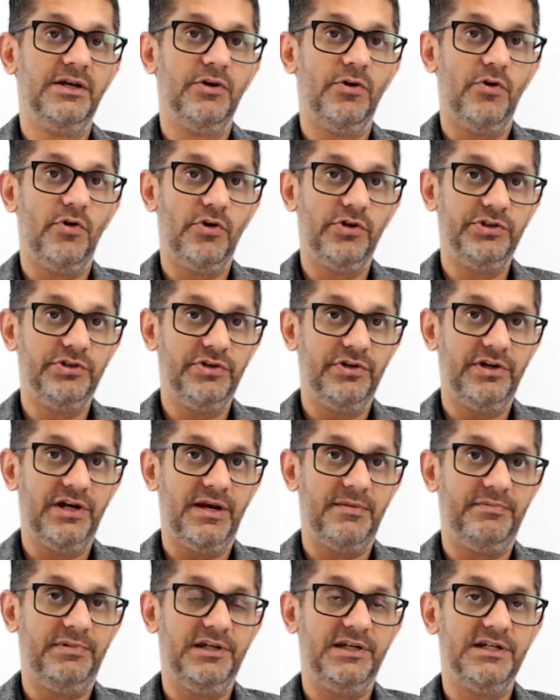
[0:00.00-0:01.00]
on your
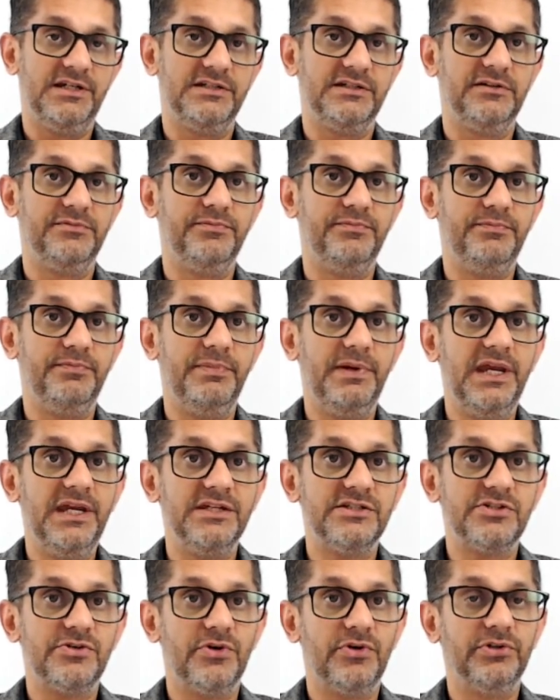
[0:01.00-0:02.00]
application
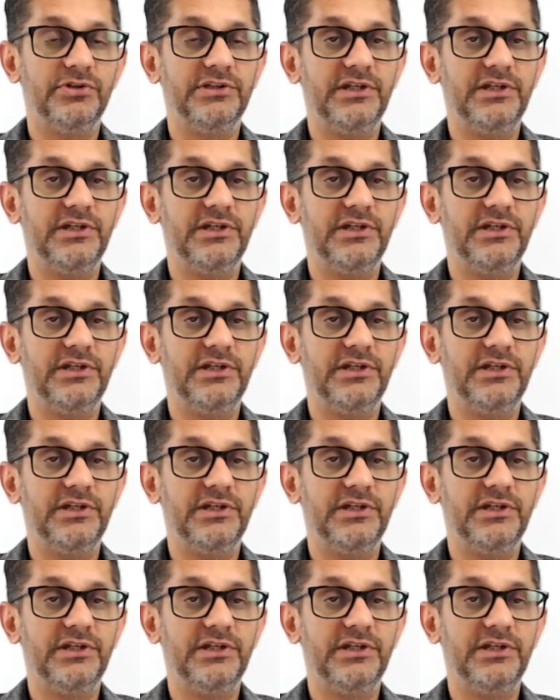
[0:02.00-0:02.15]
based on